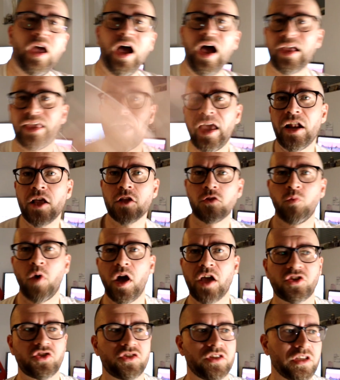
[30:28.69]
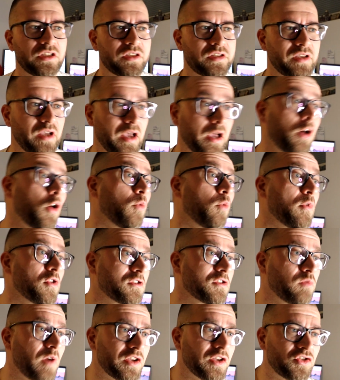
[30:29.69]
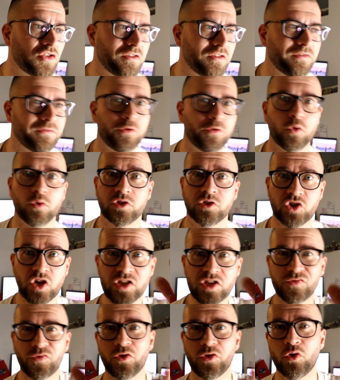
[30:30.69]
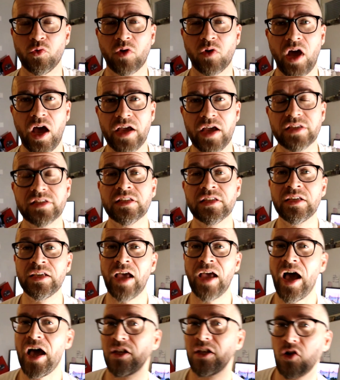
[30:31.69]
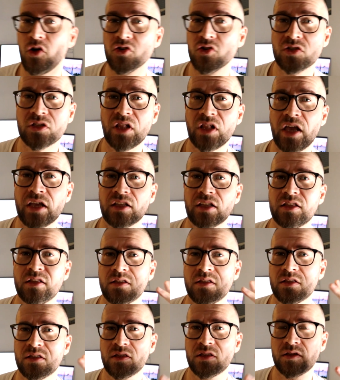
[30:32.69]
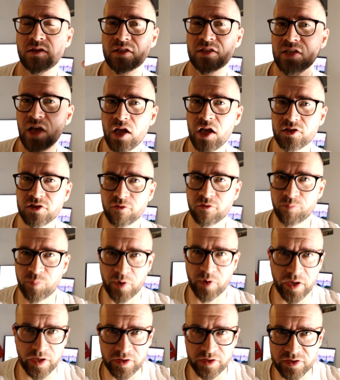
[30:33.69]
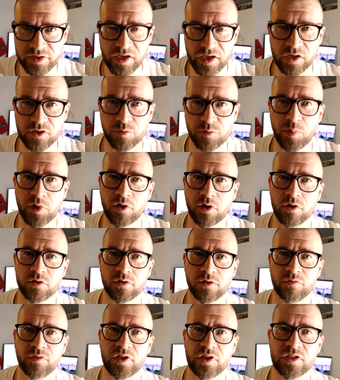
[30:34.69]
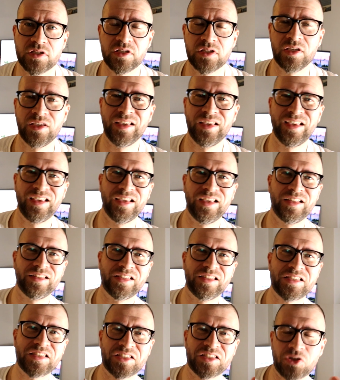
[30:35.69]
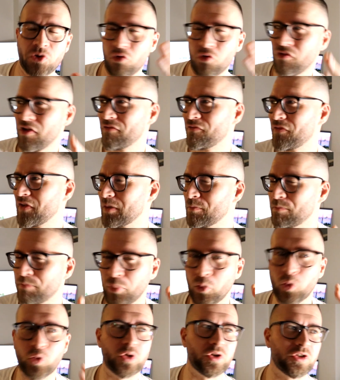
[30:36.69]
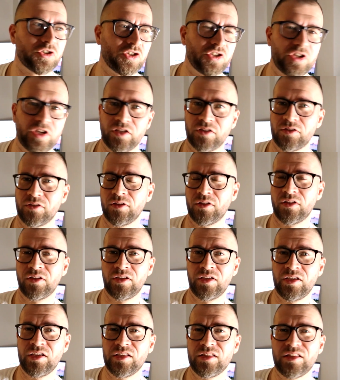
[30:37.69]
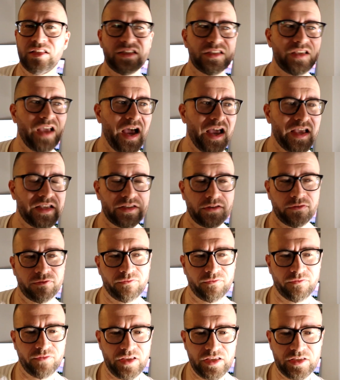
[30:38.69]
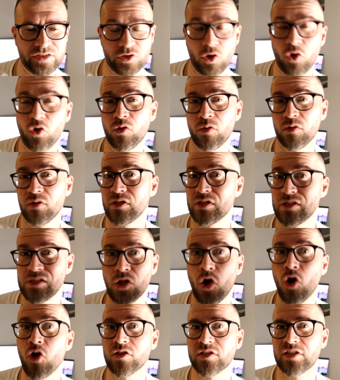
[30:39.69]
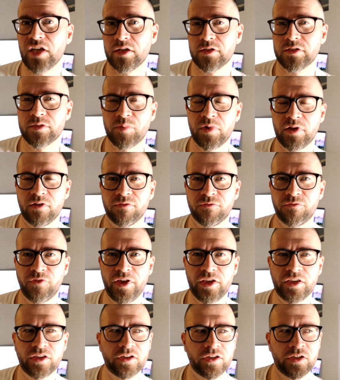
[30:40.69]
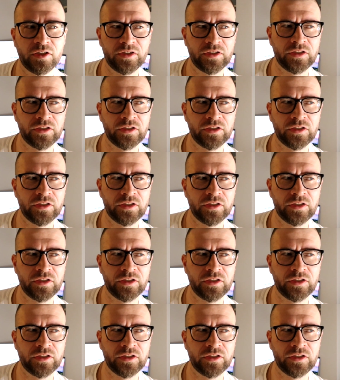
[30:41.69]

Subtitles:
I cannot watch this. I almost watched it full just for you guys. I lost like tons of brain cells because of this. This is horrific bullshit. This guy is long time he's been fake.